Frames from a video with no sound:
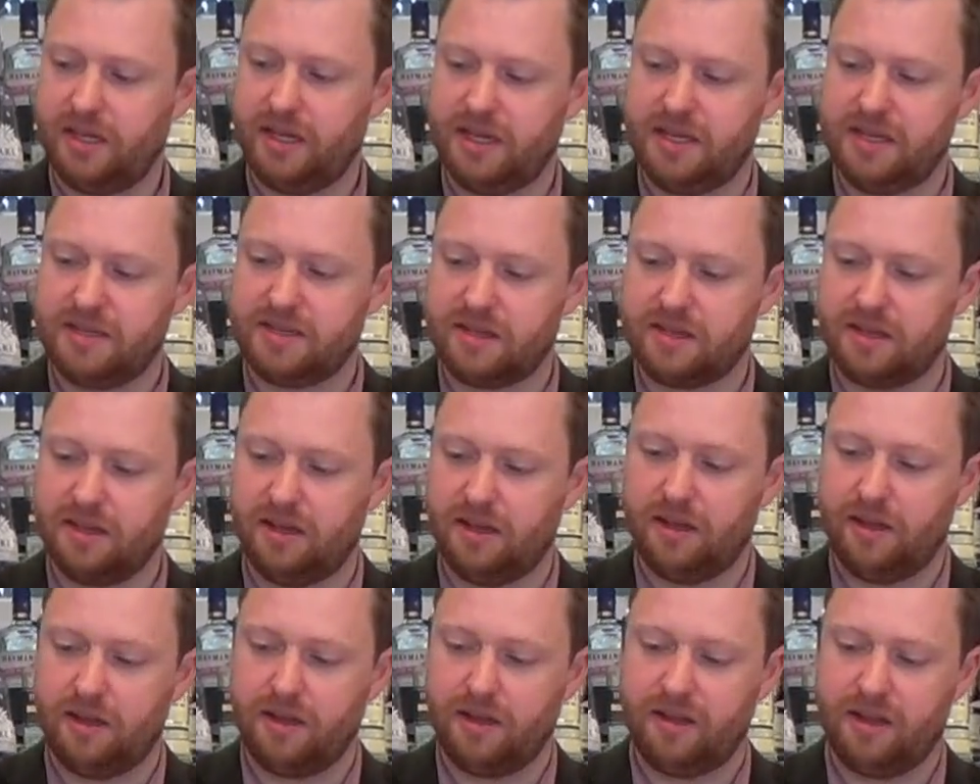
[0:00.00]
is
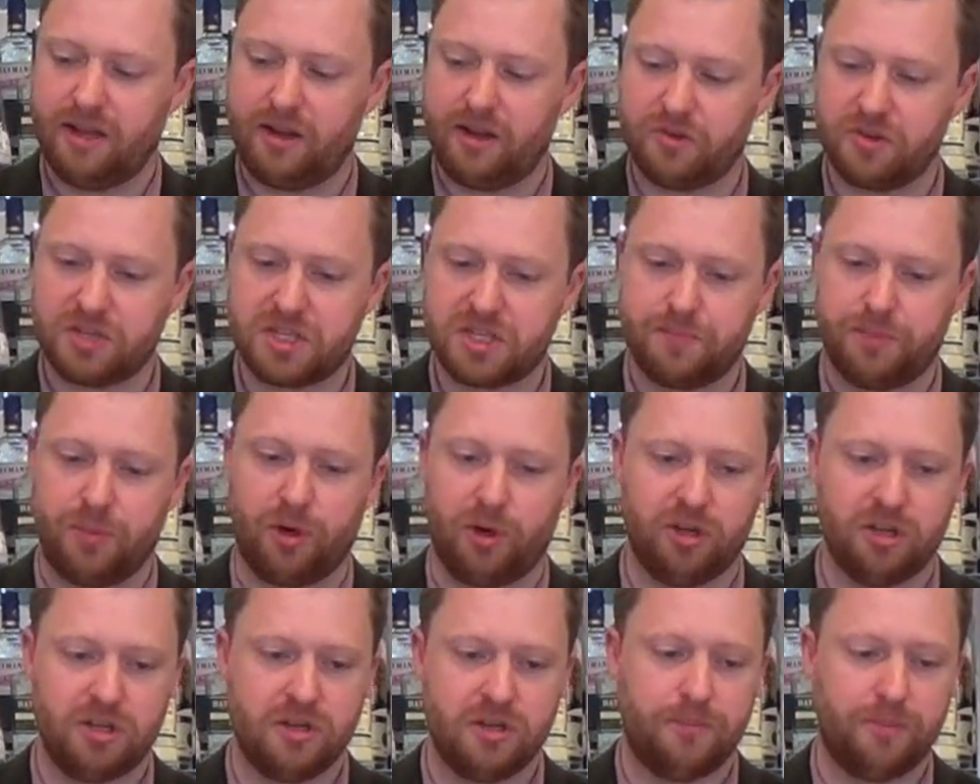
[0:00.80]
that they
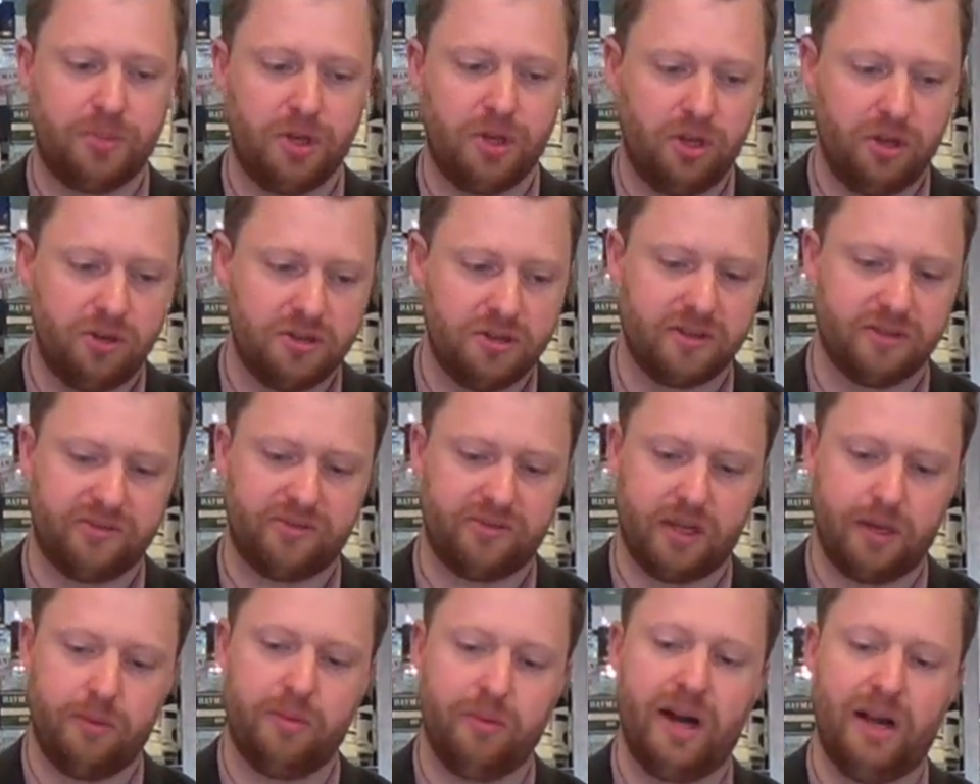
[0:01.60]
respond
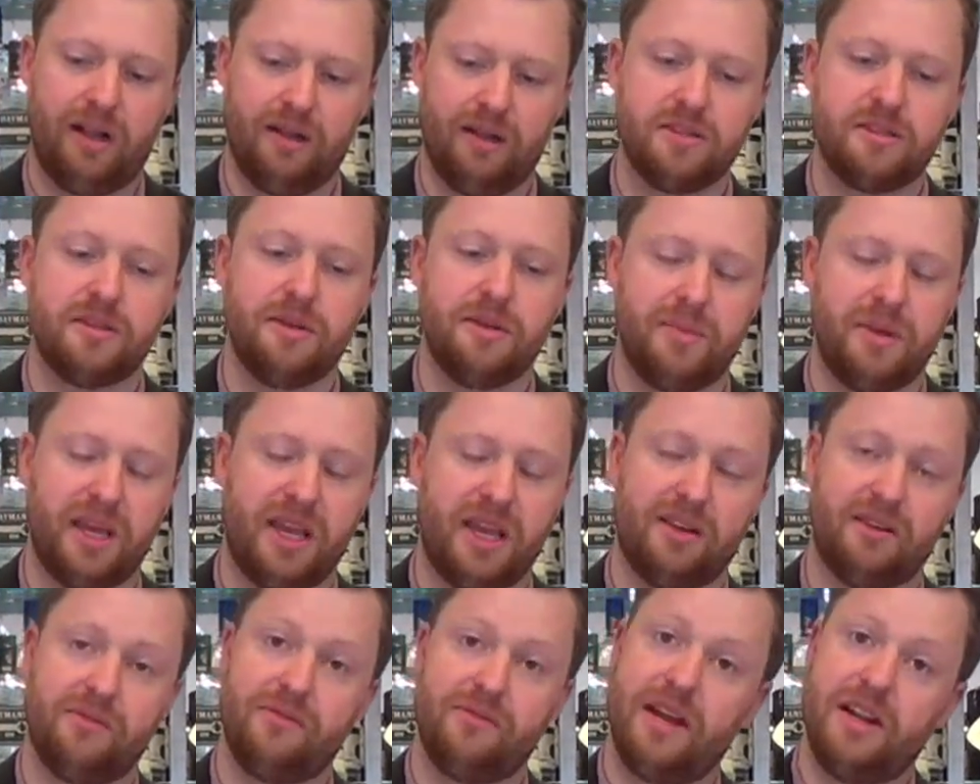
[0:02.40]
beautifully well to
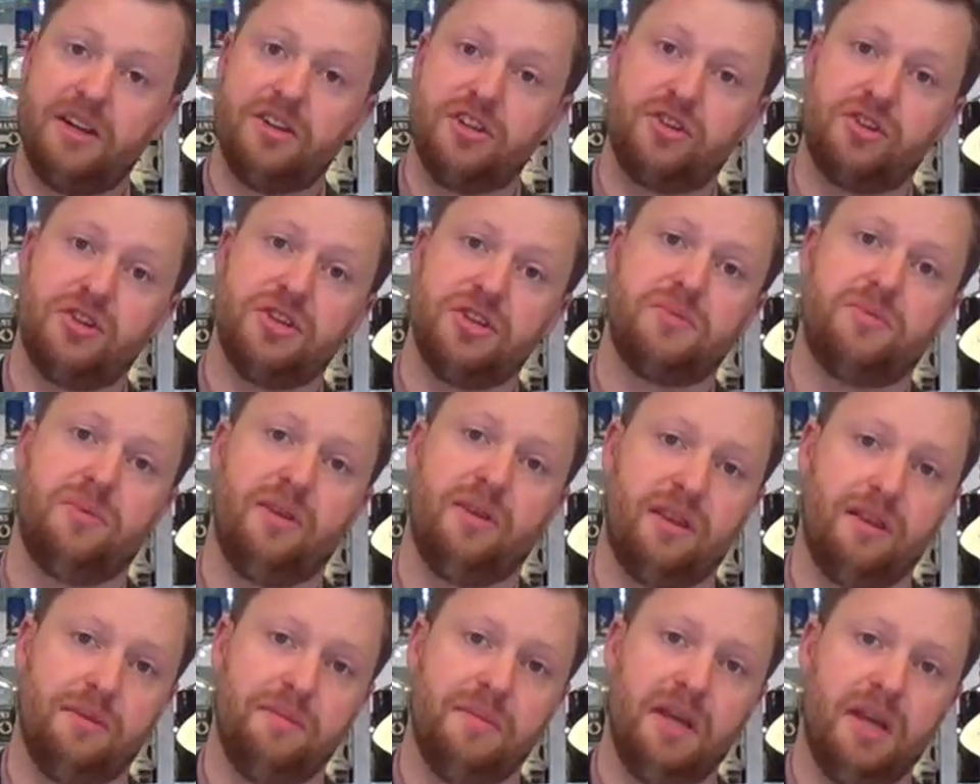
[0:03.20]
being adventurous
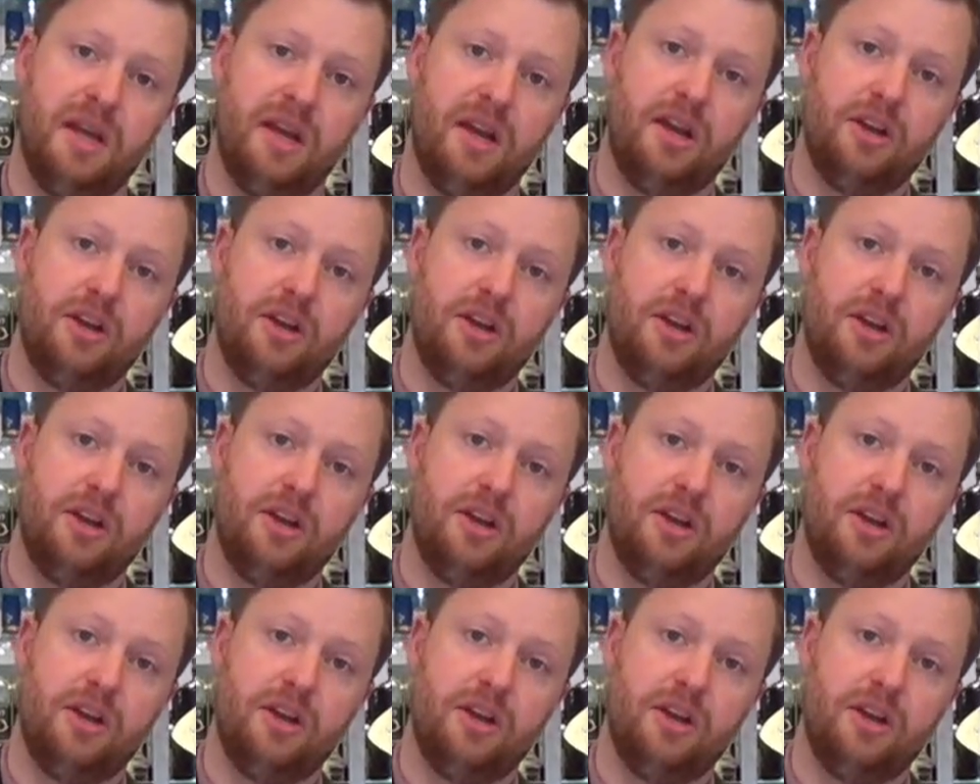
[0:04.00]
with them.